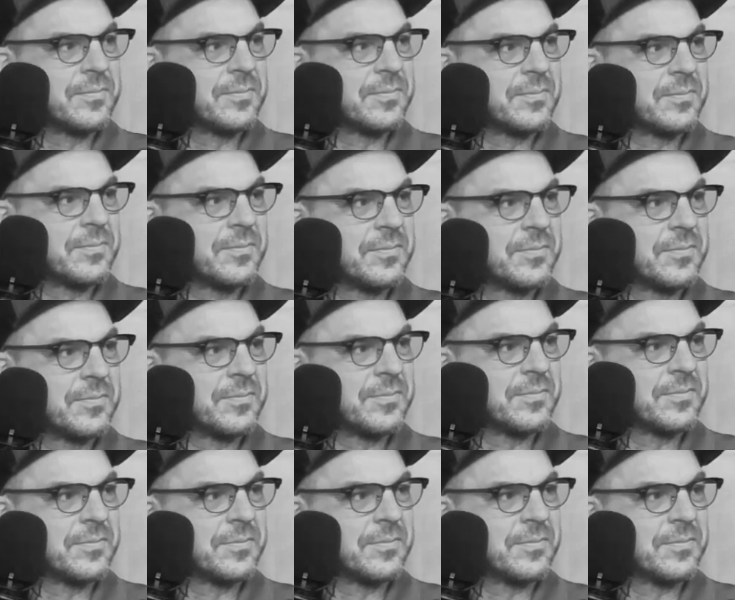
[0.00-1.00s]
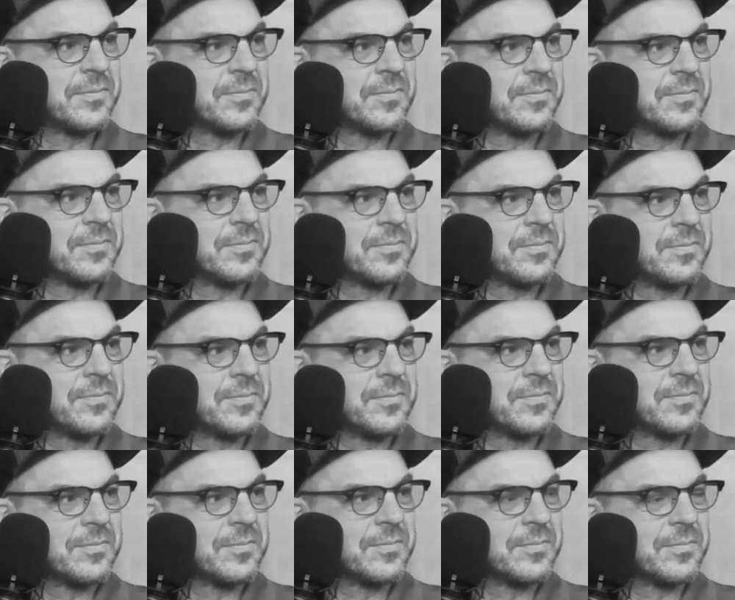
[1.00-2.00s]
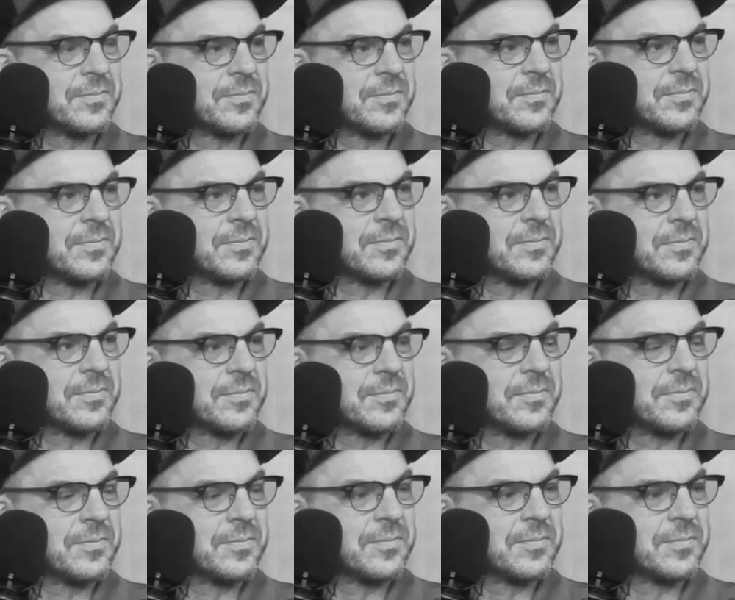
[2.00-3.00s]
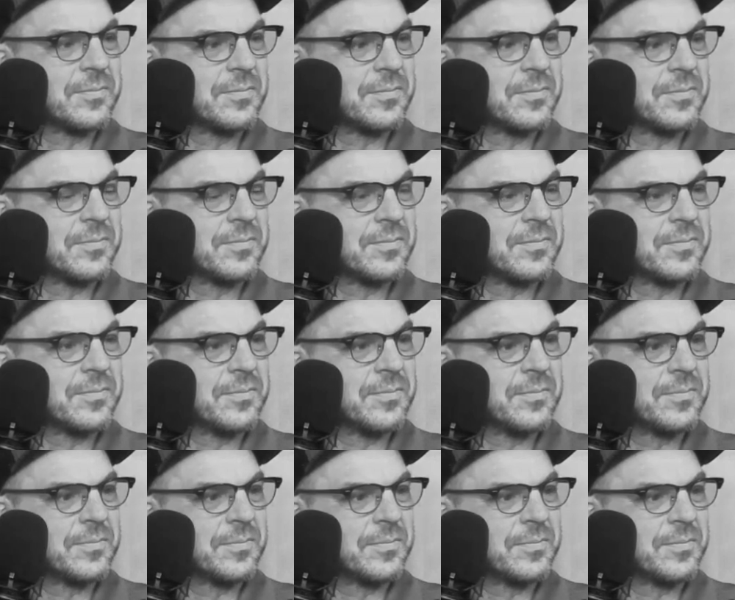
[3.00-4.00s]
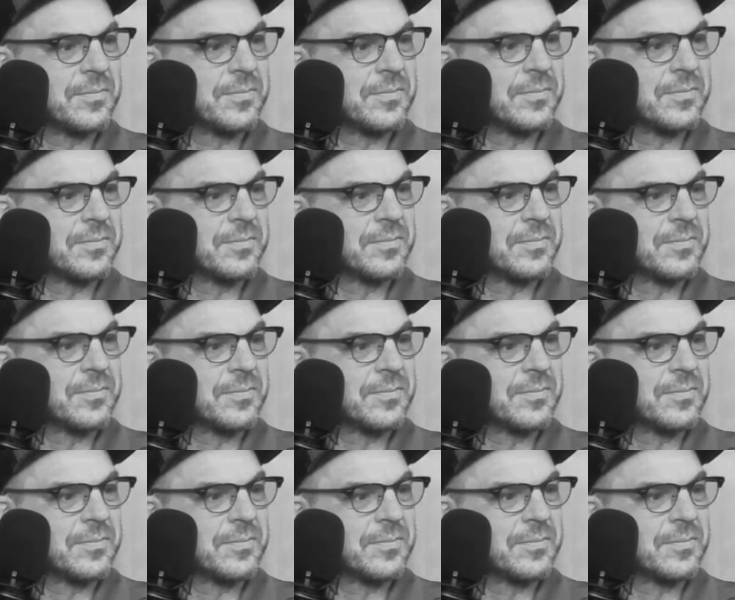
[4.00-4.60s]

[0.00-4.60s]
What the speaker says: [no speech]